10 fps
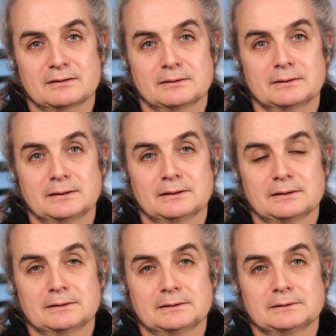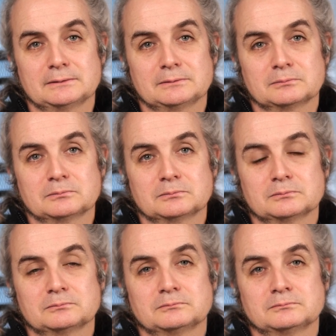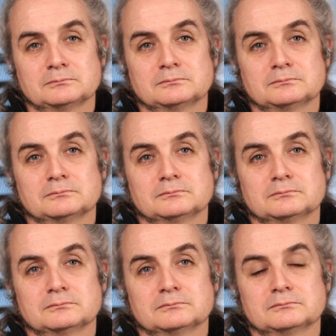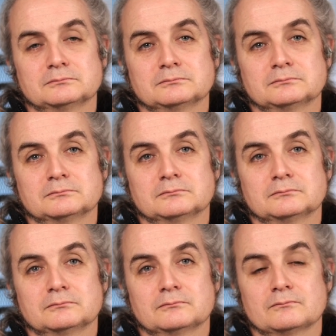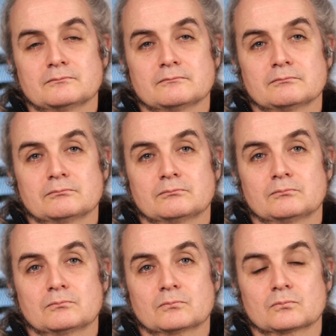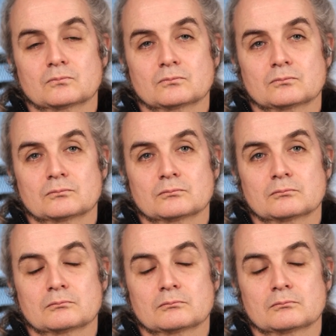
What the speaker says: (silent)